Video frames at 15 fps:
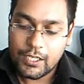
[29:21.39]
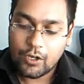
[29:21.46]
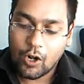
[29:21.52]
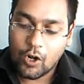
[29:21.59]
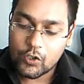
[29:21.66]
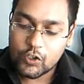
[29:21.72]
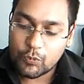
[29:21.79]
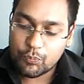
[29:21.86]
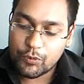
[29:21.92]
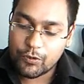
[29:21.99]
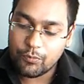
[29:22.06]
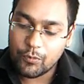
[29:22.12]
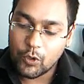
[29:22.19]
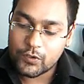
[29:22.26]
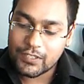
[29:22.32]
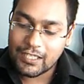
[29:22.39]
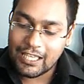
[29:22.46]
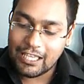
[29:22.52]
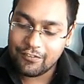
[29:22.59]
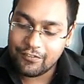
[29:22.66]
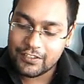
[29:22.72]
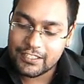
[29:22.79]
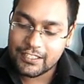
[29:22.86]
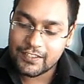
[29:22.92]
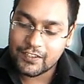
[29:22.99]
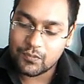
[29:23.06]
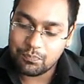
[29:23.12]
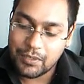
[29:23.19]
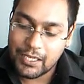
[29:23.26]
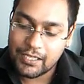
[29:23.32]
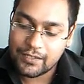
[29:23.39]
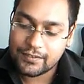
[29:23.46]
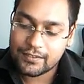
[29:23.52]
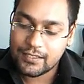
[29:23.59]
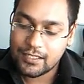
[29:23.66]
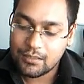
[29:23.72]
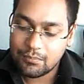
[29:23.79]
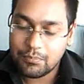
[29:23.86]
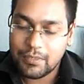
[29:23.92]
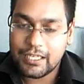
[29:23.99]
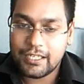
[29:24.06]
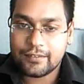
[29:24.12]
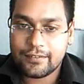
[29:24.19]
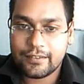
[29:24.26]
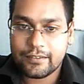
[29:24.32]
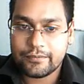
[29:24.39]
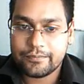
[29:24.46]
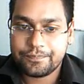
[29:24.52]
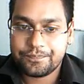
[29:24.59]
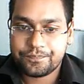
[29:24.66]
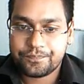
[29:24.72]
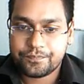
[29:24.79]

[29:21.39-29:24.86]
It also promotes evidence-based medicine.